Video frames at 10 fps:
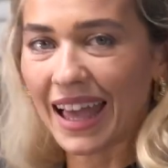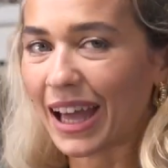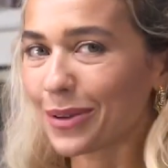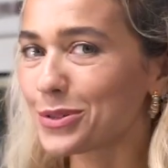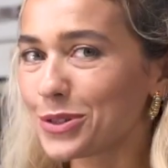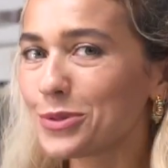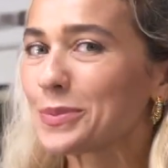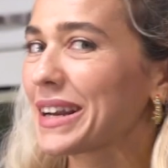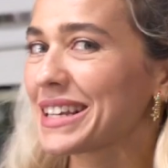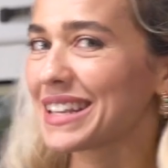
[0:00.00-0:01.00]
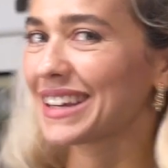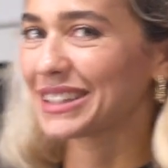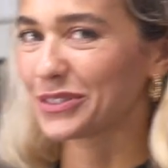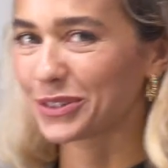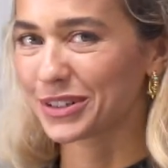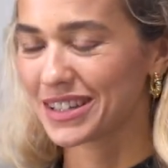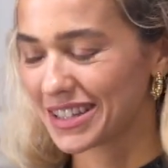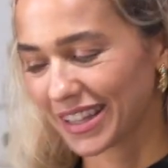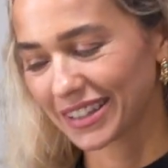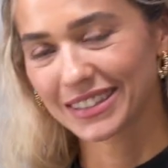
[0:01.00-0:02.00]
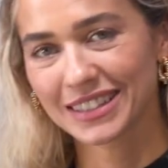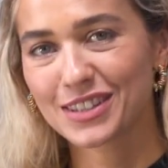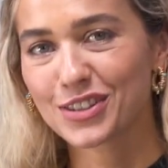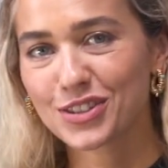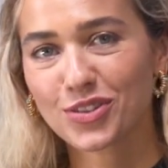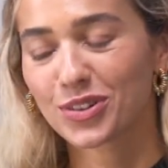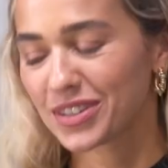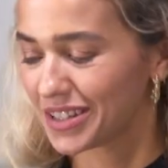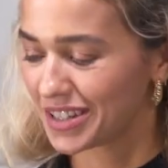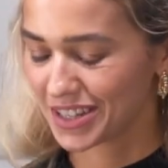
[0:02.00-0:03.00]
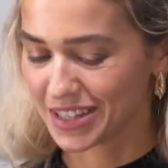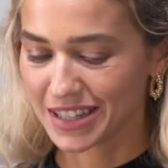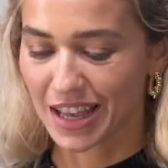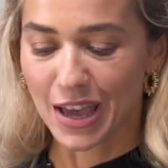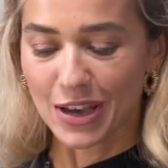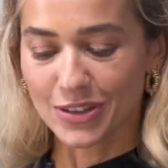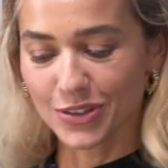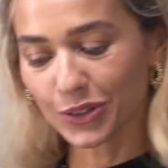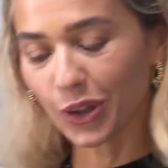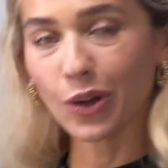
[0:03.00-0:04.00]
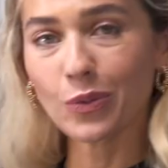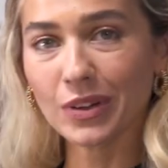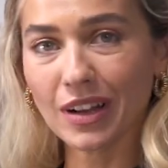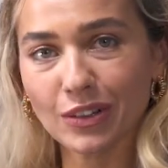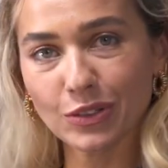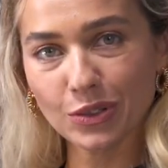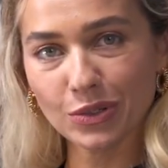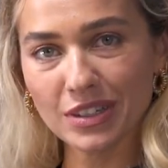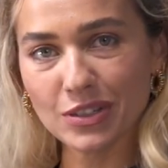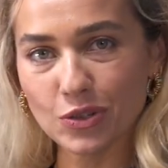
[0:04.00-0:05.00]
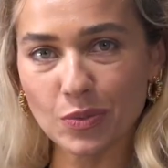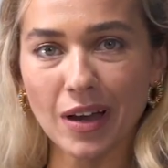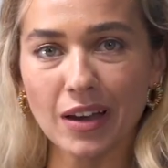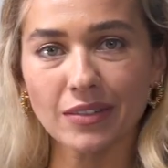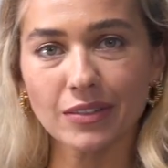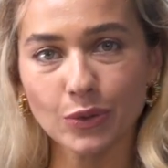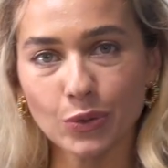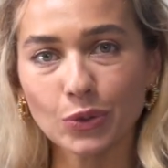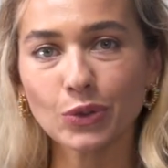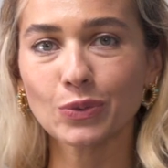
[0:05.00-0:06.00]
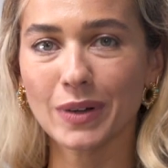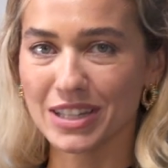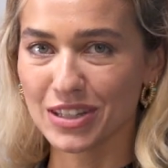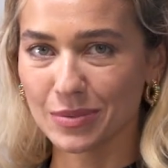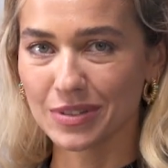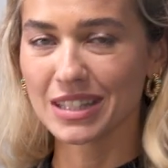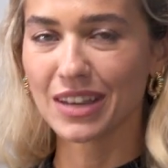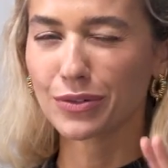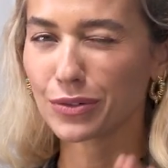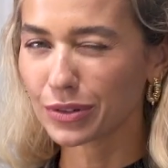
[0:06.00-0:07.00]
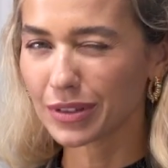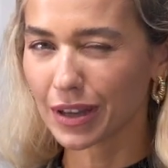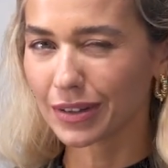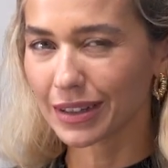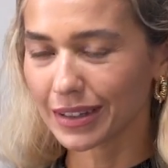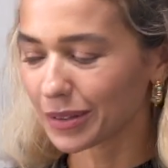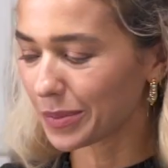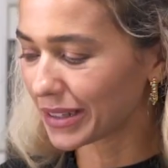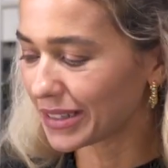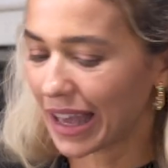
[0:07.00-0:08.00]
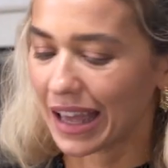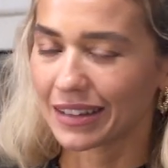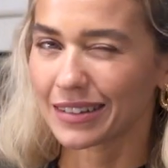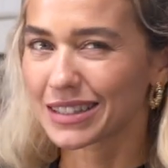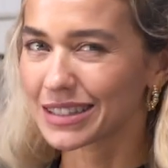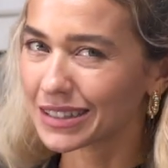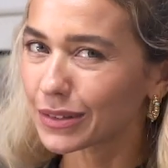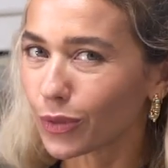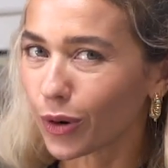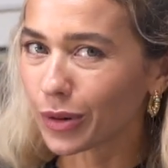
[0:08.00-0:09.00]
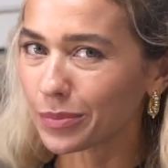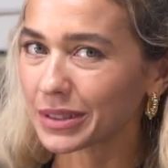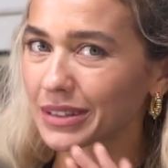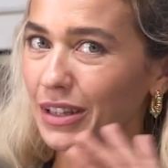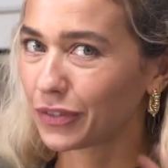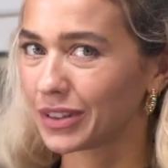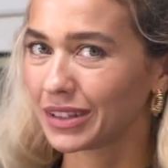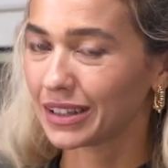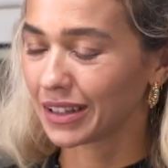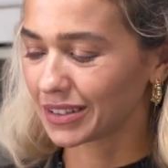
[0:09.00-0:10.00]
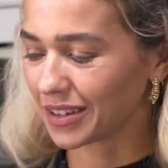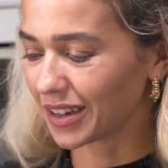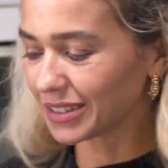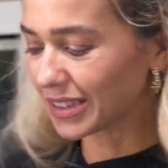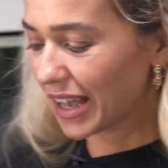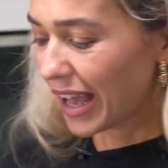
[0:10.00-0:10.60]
I'm super excited for this salad. It's so delicious. So now what I'll do is to my cool vegetables, they've cooled down a little bit. They're still warm, but definitely not hot.